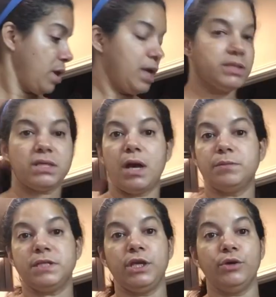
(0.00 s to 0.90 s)
It's up
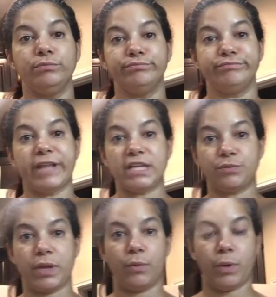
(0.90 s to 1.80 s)
to you. That's
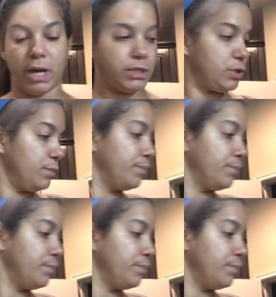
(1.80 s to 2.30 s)
what you want to do.